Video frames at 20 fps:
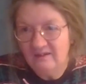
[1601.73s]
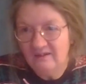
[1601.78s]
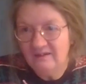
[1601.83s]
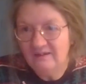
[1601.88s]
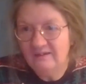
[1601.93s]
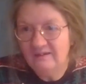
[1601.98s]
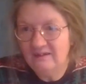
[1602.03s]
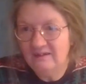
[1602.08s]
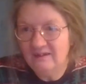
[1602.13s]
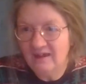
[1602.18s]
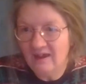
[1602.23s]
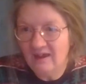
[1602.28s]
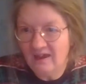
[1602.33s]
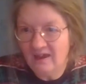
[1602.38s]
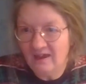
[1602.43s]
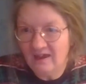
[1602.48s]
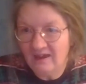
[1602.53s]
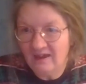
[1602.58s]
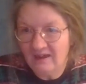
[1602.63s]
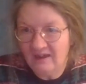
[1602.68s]

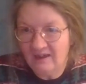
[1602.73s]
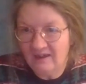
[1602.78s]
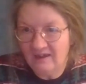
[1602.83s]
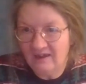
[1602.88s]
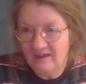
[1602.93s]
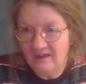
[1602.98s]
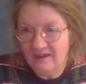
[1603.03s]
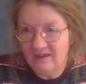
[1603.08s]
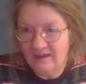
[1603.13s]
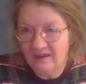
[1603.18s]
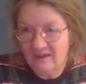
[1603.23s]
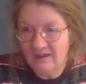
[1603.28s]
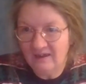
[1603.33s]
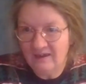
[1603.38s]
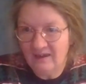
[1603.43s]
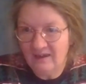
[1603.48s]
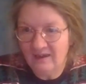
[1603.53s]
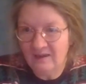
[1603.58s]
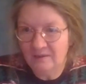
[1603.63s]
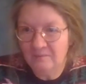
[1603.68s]
Yeah,
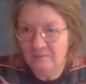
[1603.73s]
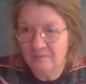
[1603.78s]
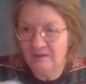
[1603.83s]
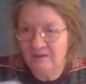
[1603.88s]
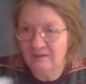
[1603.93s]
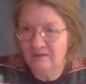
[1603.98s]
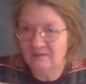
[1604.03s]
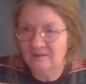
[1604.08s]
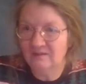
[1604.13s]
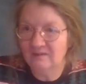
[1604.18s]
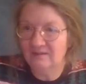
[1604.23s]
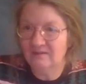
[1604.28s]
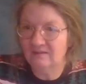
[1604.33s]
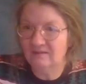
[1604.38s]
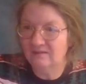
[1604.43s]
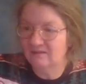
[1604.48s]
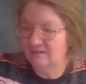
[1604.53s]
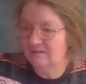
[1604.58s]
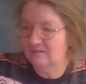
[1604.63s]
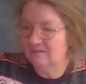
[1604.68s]
I mean,
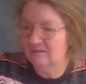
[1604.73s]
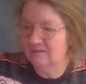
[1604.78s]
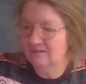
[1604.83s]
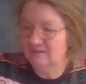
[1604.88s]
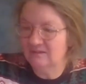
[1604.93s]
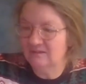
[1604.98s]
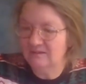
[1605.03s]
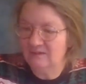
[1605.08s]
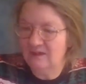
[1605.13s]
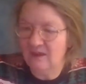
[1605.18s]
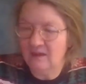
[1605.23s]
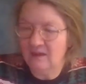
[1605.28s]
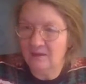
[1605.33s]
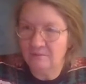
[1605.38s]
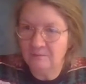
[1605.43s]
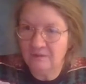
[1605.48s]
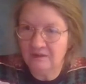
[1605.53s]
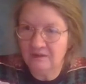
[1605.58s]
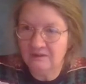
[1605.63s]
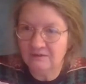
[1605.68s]
yeah,
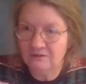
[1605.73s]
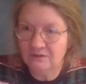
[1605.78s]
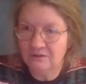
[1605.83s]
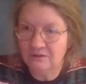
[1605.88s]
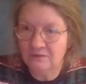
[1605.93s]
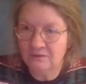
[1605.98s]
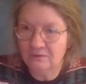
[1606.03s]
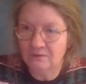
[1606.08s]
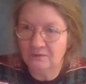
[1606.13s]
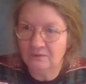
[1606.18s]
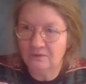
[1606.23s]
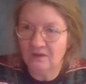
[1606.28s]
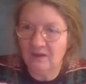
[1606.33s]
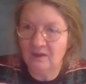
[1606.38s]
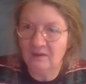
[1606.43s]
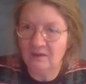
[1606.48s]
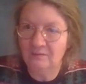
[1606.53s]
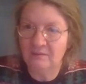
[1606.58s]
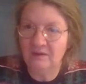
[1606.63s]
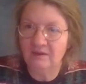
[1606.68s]
me too.
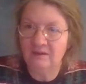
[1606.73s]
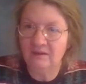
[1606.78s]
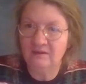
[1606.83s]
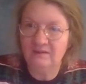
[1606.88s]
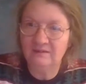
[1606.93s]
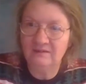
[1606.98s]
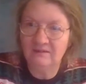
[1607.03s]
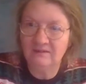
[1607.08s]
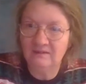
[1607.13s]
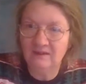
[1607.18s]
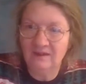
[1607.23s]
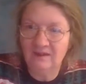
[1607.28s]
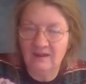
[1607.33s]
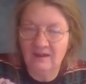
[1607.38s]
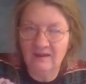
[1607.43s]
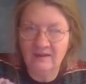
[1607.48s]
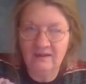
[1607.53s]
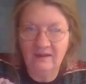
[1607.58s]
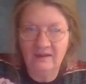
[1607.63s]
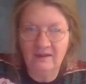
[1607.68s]
I mean,
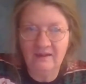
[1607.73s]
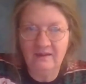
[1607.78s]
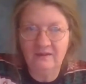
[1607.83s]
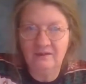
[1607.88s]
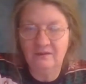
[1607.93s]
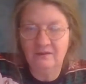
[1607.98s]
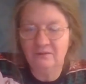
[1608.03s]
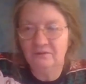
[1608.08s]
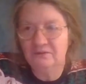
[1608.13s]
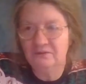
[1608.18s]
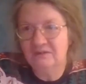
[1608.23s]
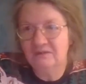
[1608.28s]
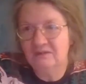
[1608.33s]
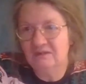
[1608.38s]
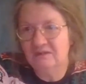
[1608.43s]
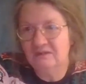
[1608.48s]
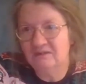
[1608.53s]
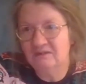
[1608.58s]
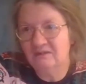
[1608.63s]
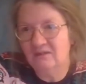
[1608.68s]
I use
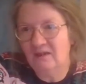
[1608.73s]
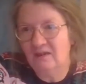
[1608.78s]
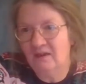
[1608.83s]
these